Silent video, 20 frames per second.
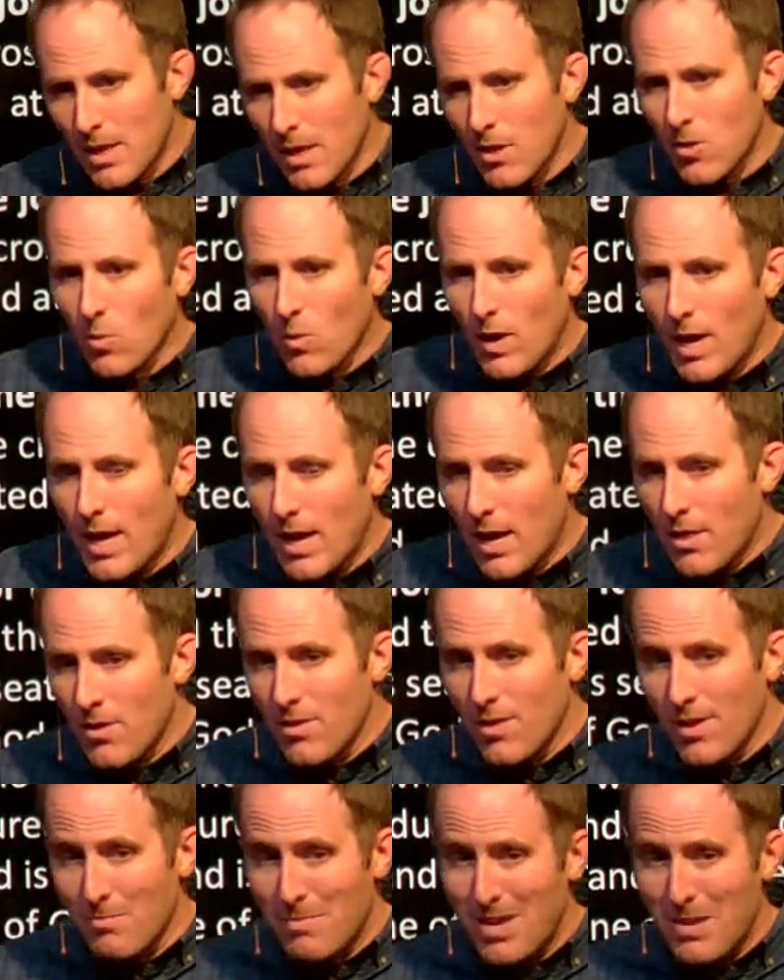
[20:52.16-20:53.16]
way other
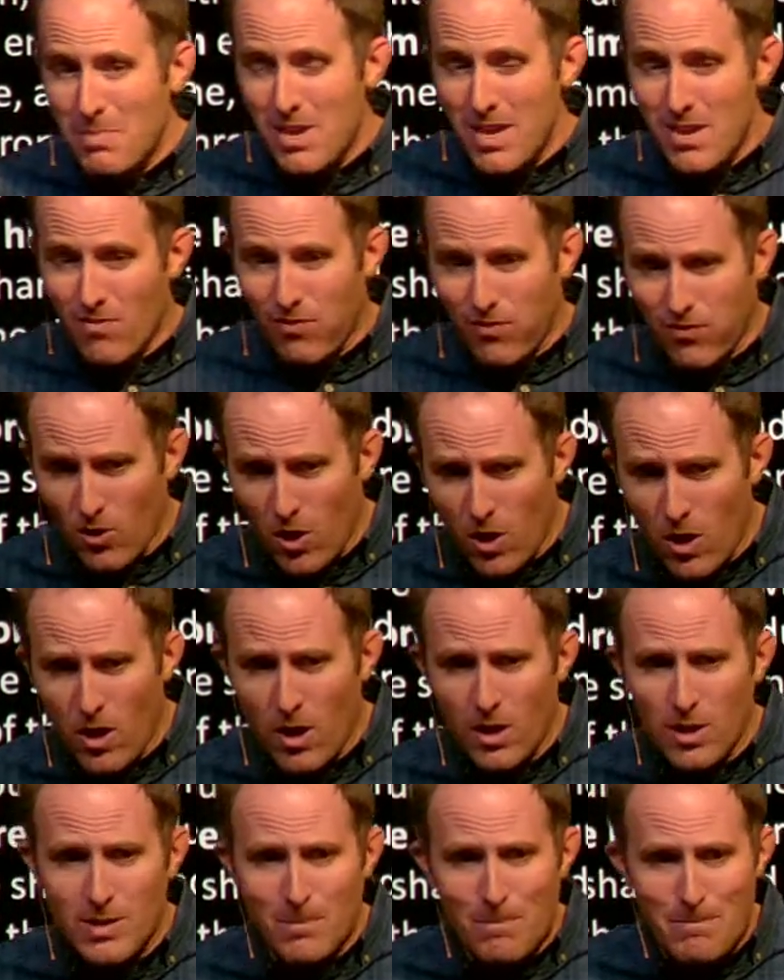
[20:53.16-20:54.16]
than me being
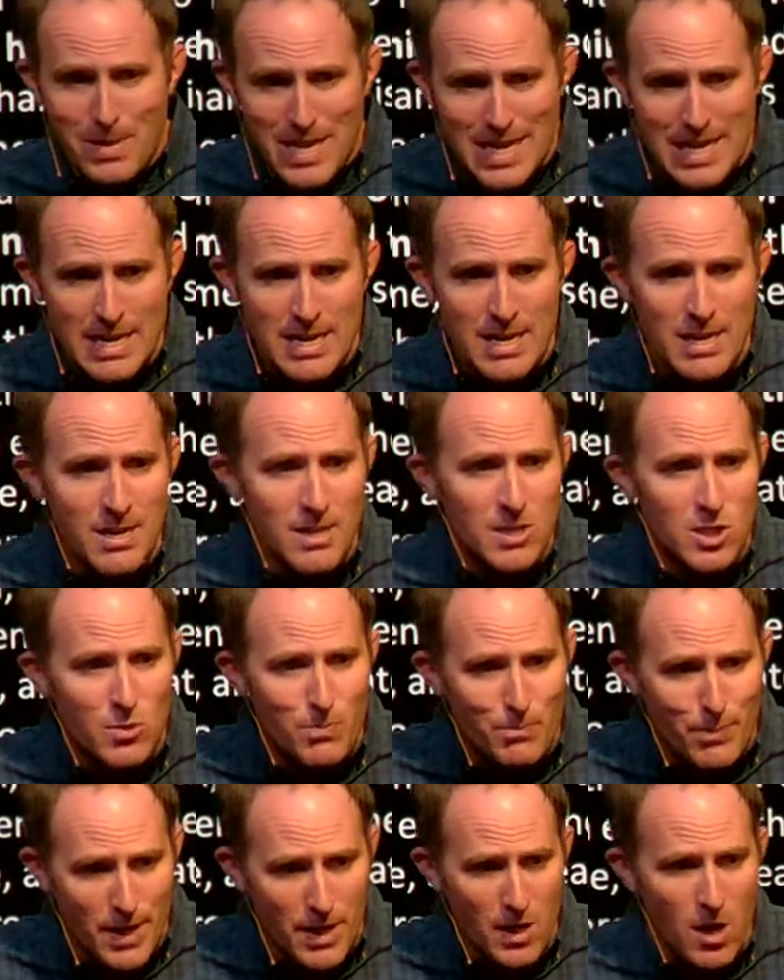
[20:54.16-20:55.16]
flogged, beaten,
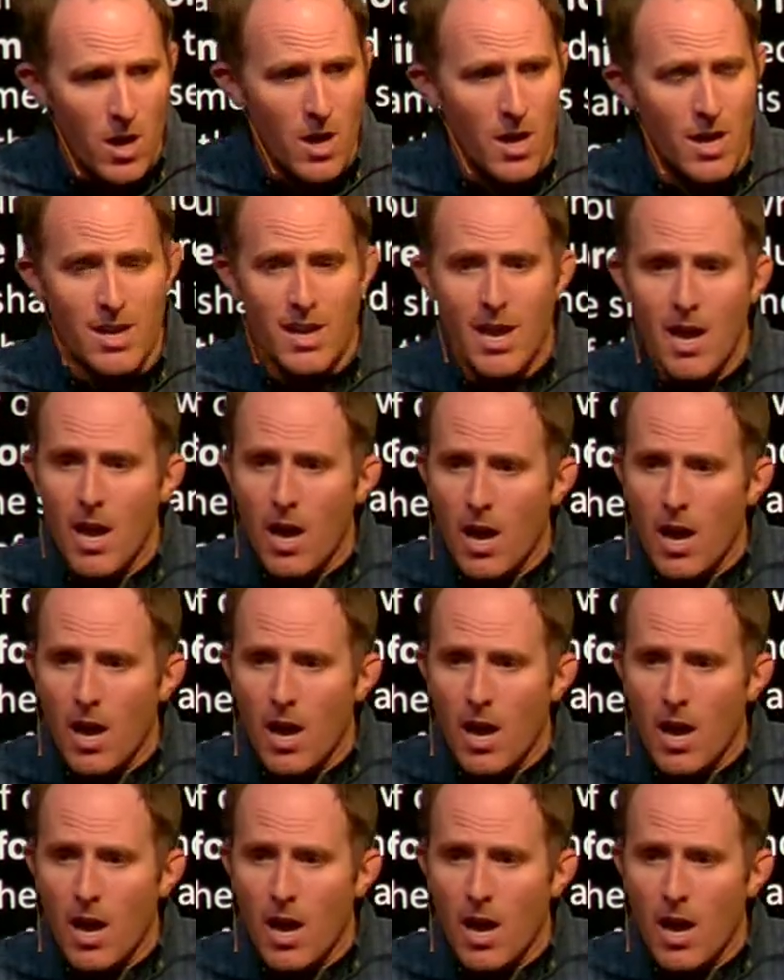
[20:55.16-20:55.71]
spit on,